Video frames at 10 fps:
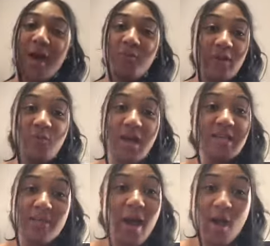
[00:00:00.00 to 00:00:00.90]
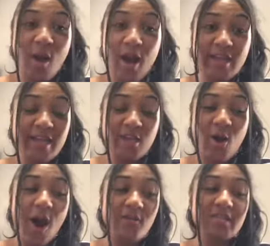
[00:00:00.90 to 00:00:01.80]
we was in my car, like the
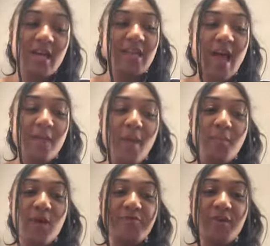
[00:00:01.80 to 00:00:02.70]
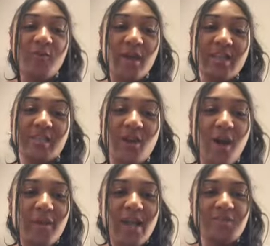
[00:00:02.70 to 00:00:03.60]
car was unlocked. My boyfriend went into the
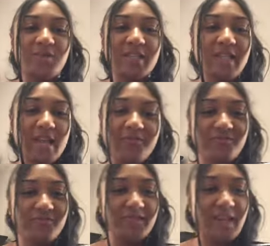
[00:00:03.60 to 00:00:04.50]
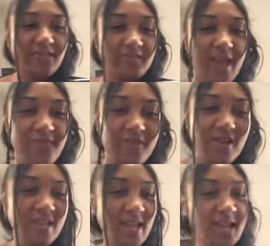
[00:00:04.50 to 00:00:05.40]
car, but I just want to save that for
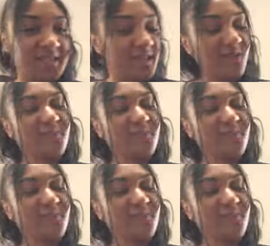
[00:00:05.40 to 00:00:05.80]
a second. So